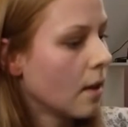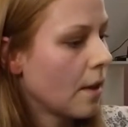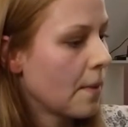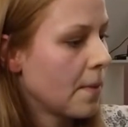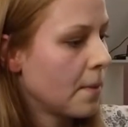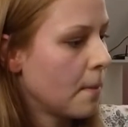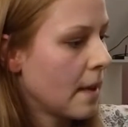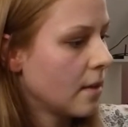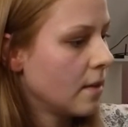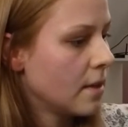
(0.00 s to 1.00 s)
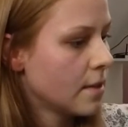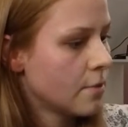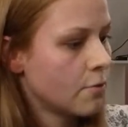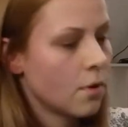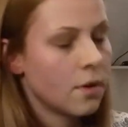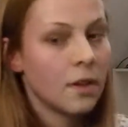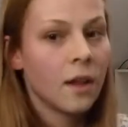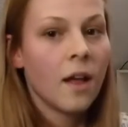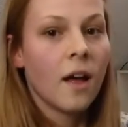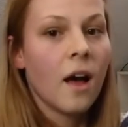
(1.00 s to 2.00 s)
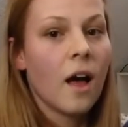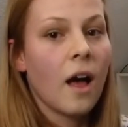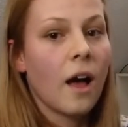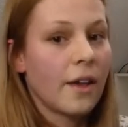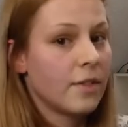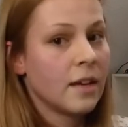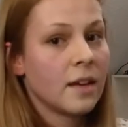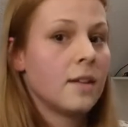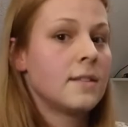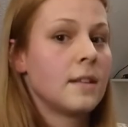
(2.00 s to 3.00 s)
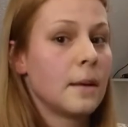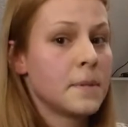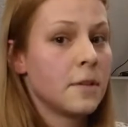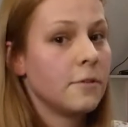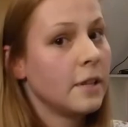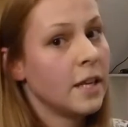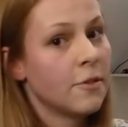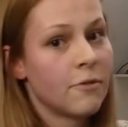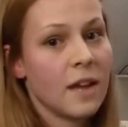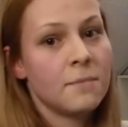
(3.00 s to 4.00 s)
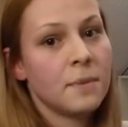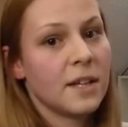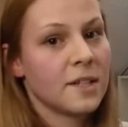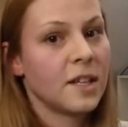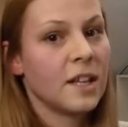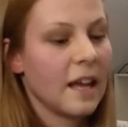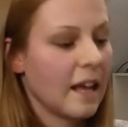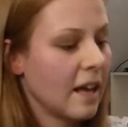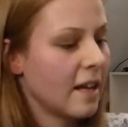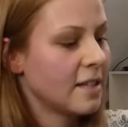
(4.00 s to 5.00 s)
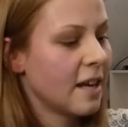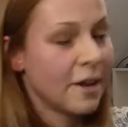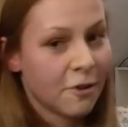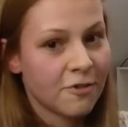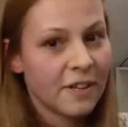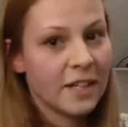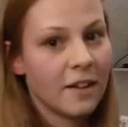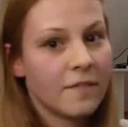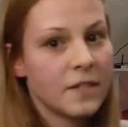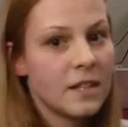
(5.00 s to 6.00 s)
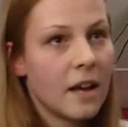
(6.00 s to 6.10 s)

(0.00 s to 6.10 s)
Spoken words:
the Megan Nielsen Rowan, I think it's an absolutely great pattern, and I already love it.